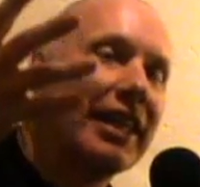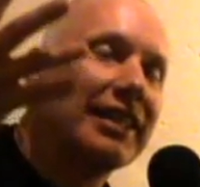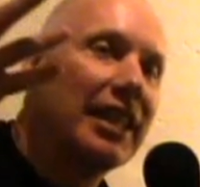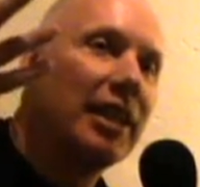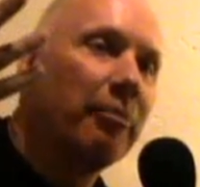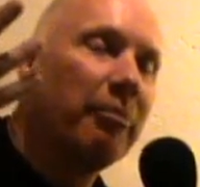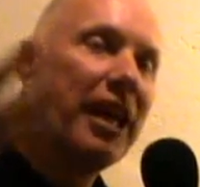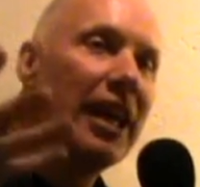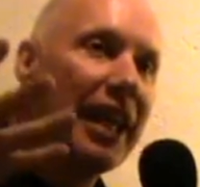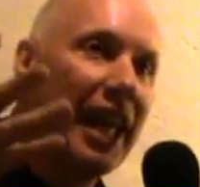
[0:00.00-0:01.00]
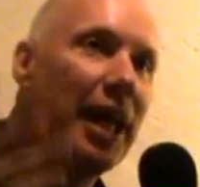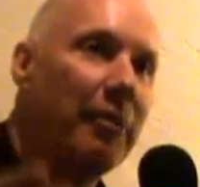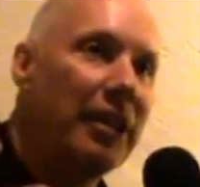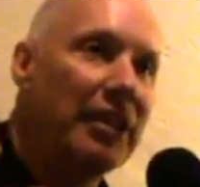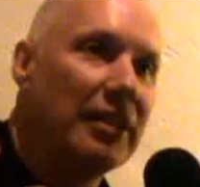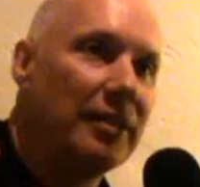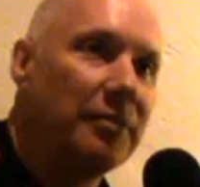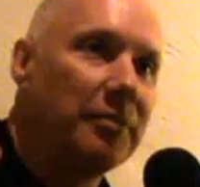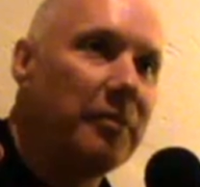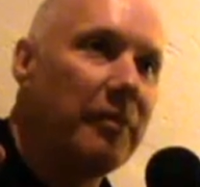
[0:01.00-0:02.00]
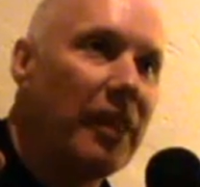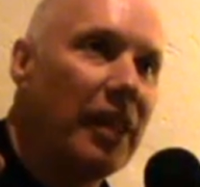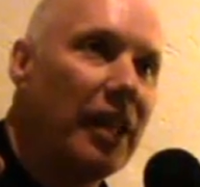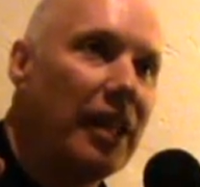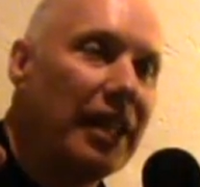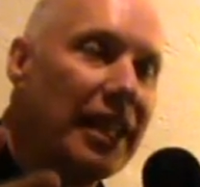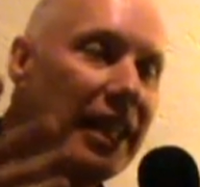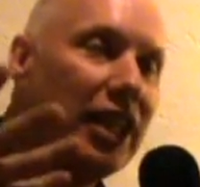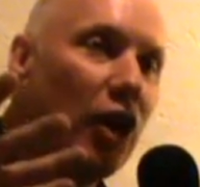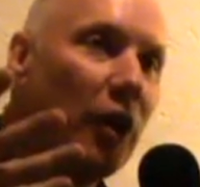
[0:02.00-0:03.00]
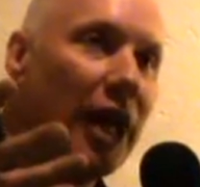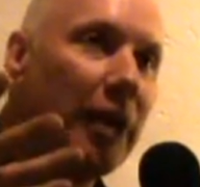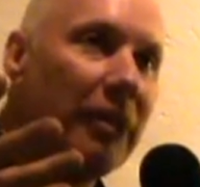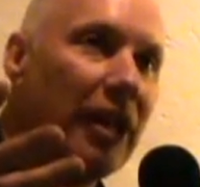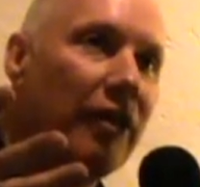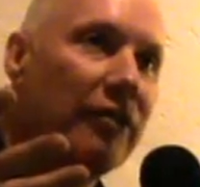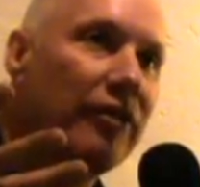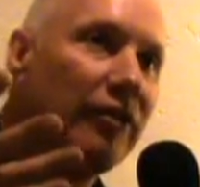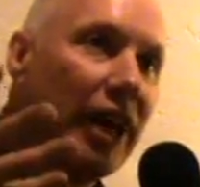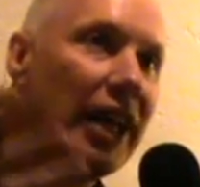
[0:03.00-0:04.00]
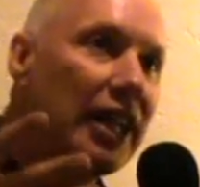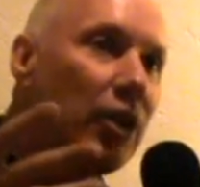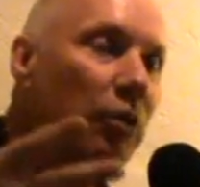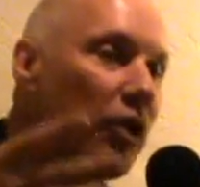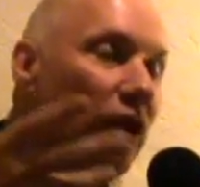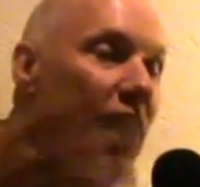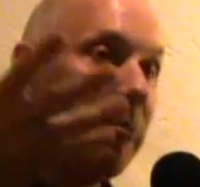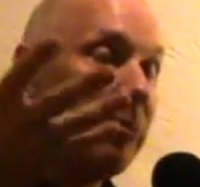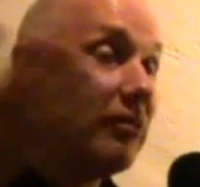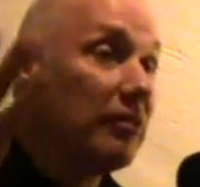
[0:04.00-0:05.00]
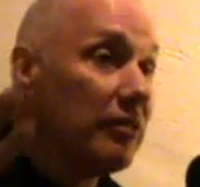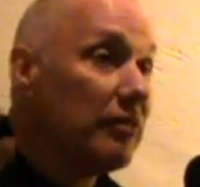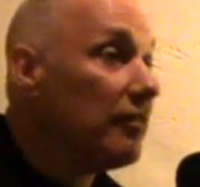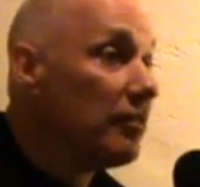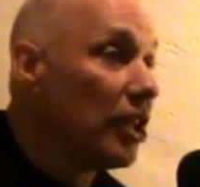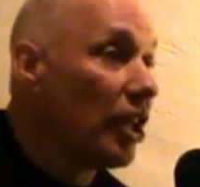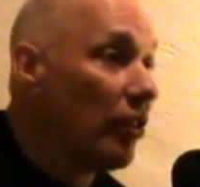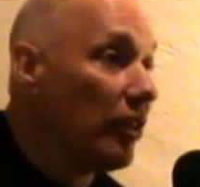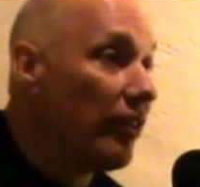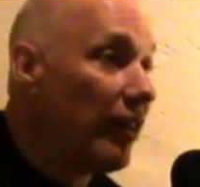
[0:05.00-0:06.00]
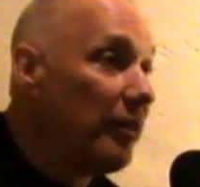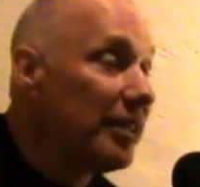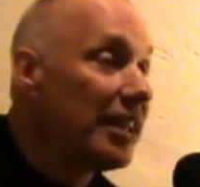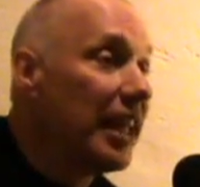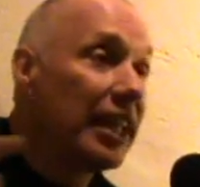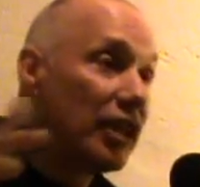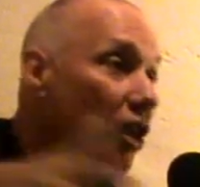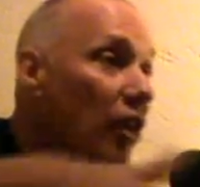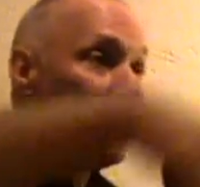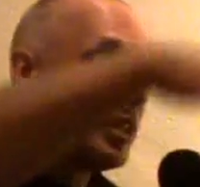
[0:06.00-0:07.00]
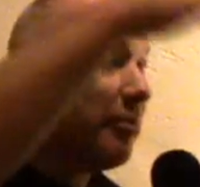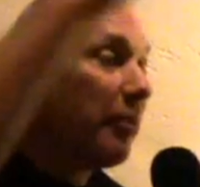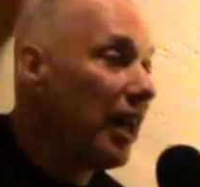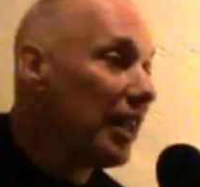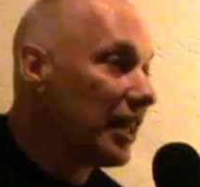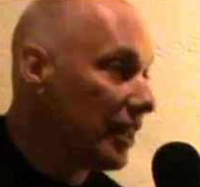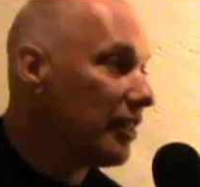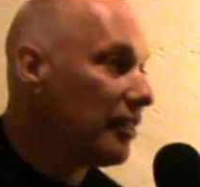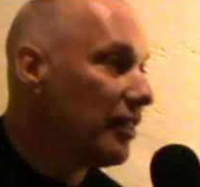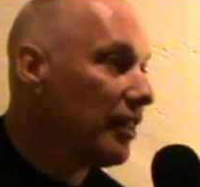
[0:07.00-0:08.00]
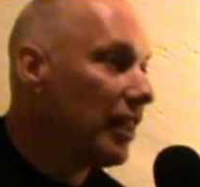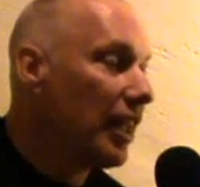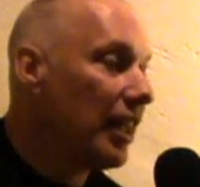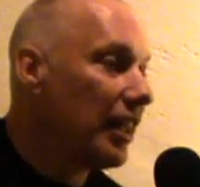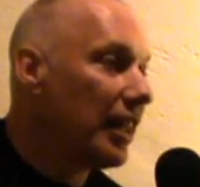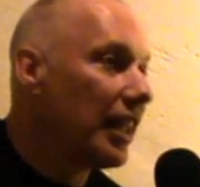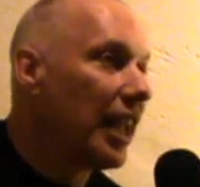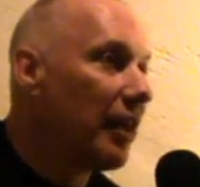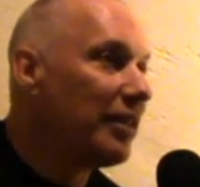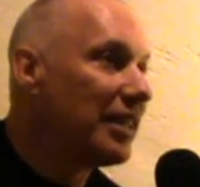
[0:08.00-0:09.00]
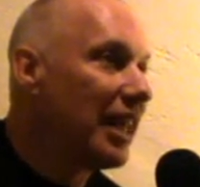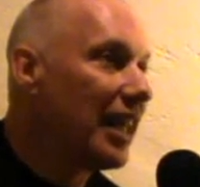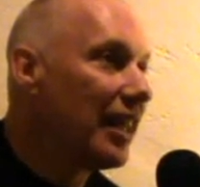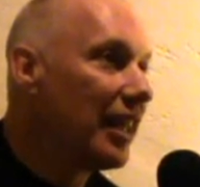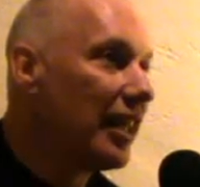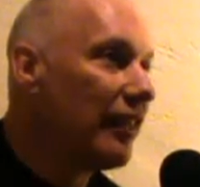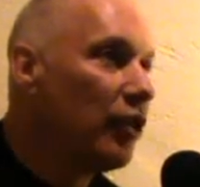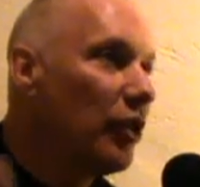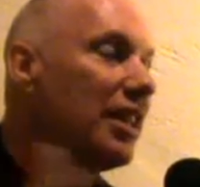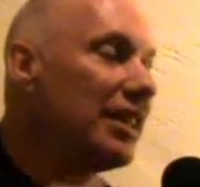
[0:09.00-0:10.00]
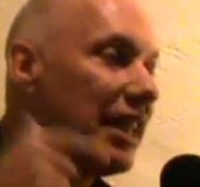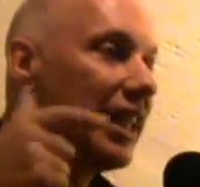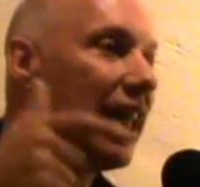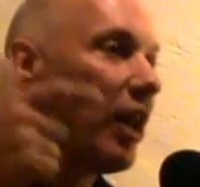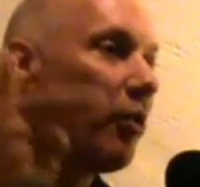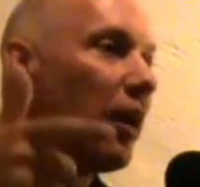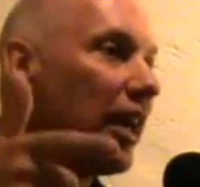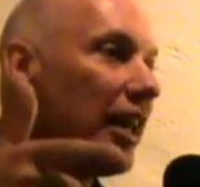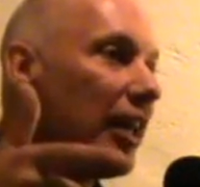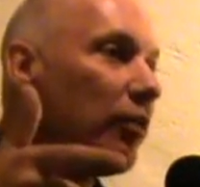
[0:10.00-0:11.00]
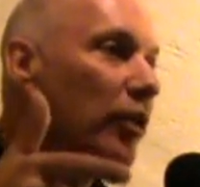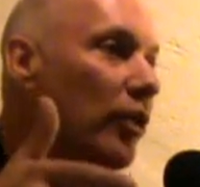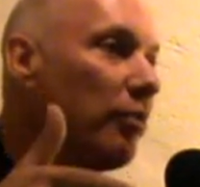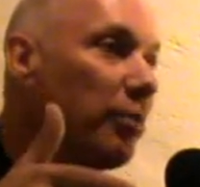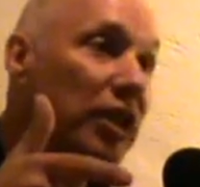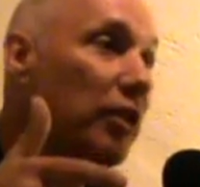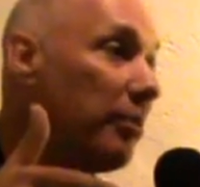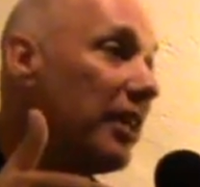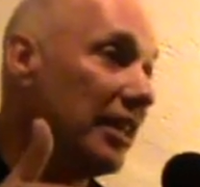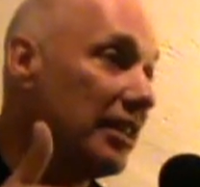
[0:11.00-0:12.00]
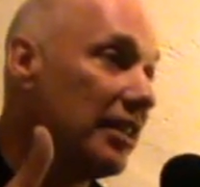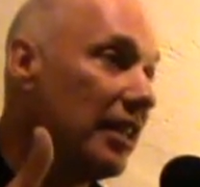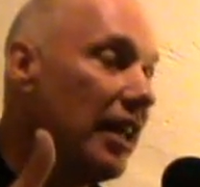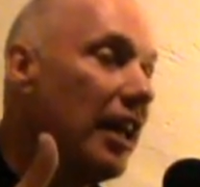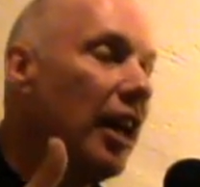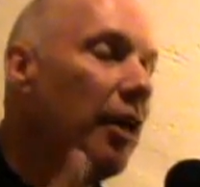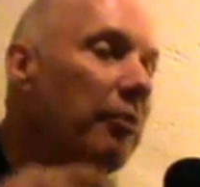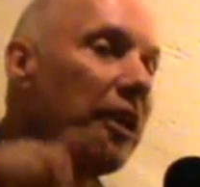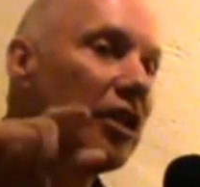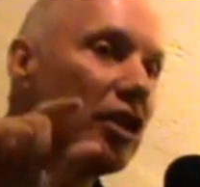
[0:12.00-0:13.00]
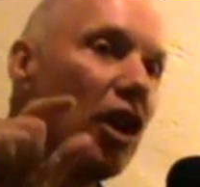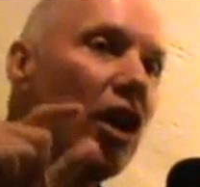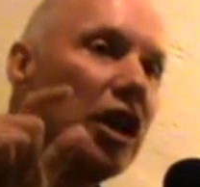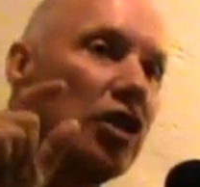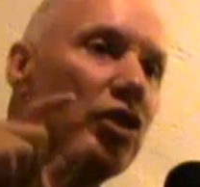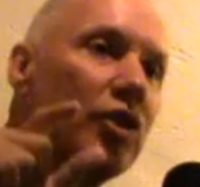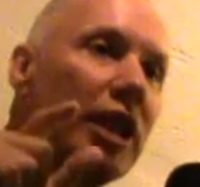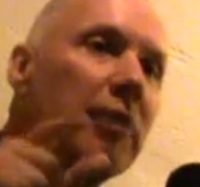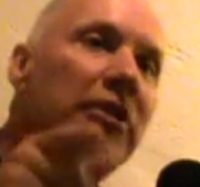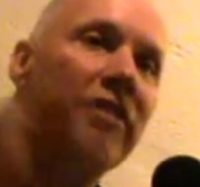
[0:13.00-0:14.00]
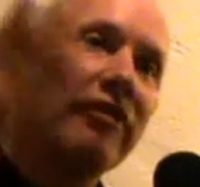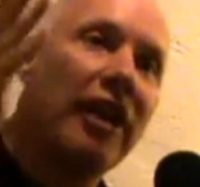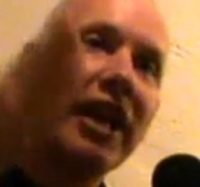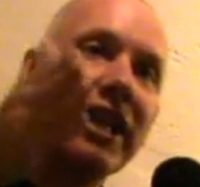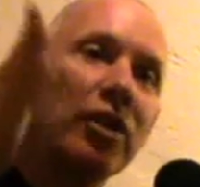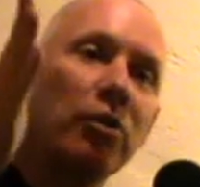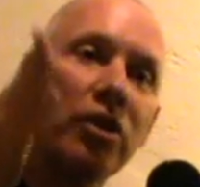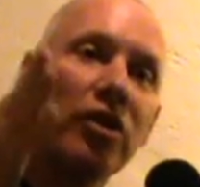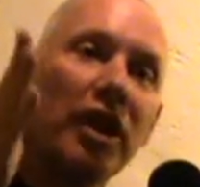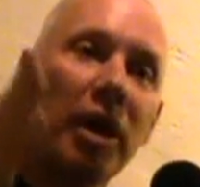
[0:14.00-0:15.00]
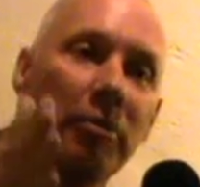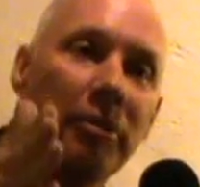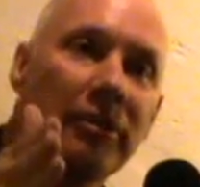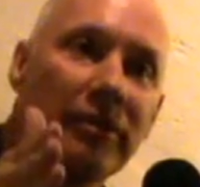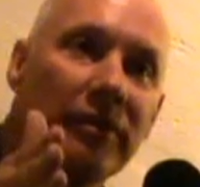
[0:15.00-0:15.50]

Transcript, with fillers: is in the bad habit, the ego habit of dividing the world up. You know, if I was saying it's all symbolic, then I would say, if you can see it that way, it will bring you peace. But as long as you keep dividing the world up